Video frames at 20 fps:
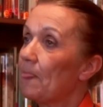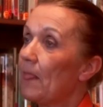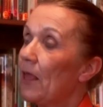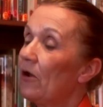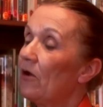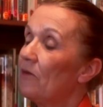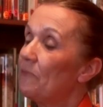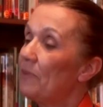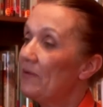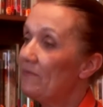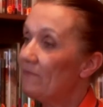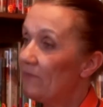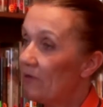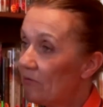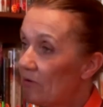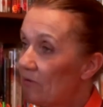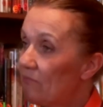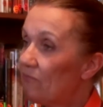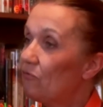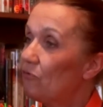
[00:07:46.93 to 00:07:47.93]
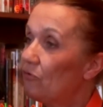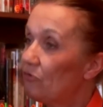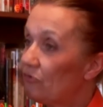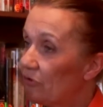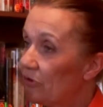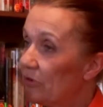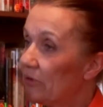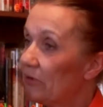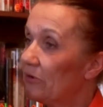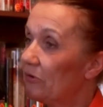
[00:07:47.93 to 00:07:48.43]
And I've been very
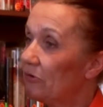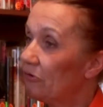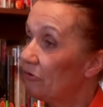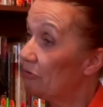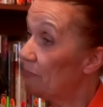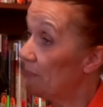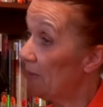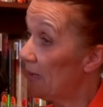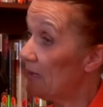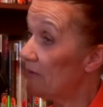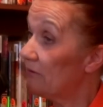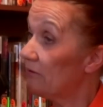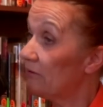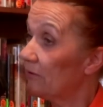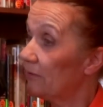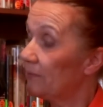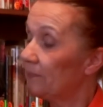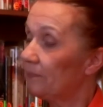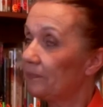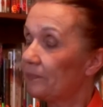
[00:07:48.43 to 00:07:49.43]
fortunate to meet